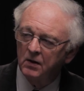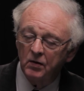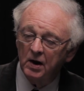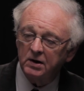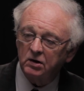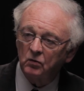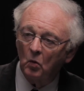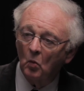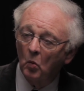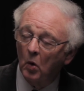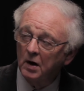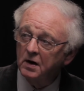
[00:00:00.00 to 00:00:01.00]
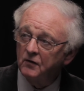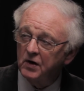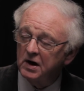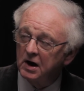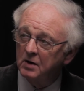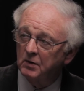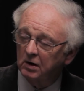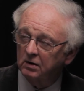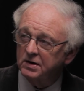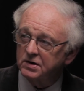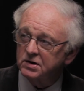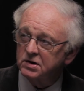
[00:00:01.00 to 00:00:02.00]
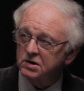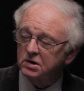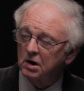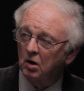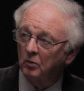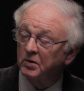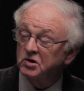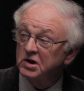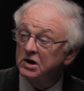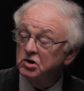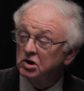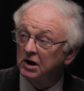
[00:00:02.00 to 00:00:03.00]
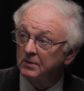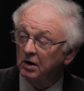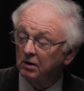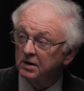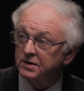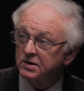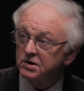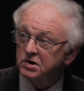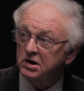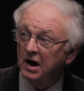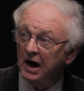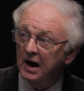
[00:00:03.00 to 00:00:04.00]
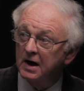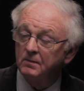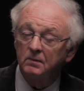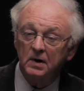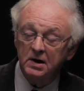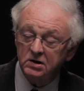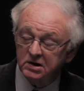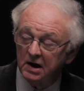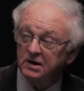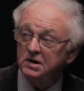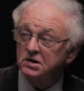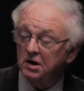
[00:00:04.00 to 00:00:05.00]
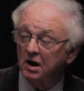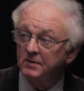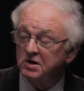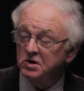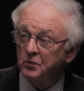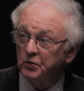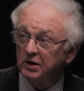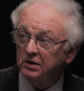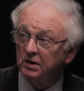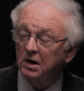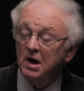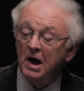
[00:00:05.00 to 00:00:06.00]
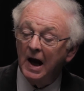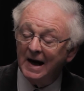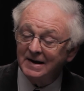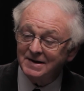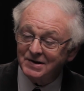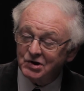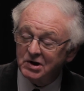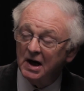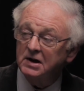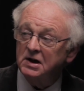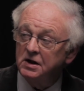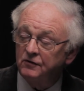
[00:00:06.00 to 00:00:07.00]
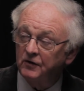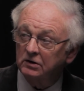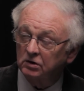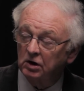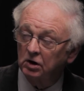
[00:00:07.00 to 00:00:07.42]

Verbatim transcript: that one of the immigrants or potential immigrants came intending to come into Britain, and instead he felt